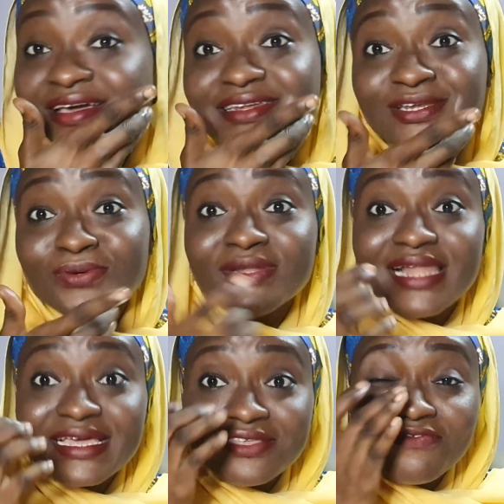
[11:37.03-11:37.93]
They don't
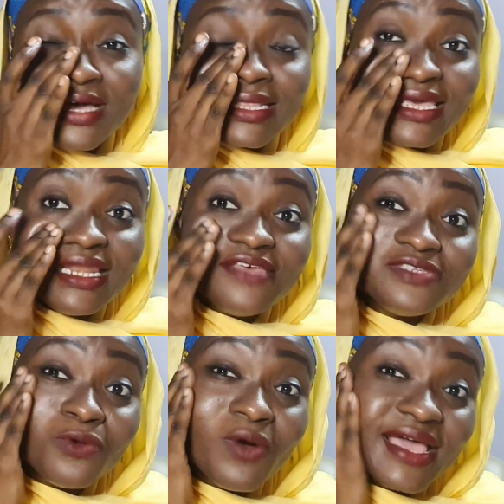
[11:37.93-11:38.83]
like the fact that it
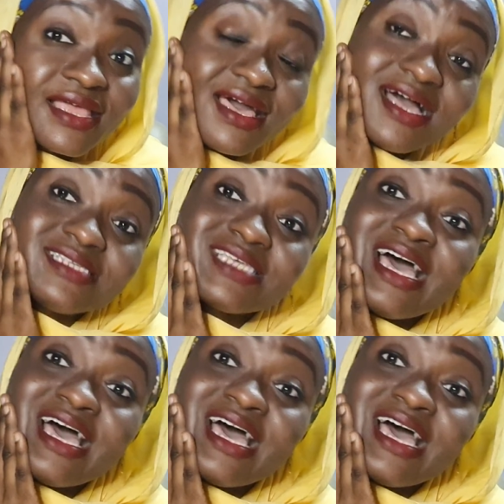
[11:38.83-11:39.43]
leaves a white cast.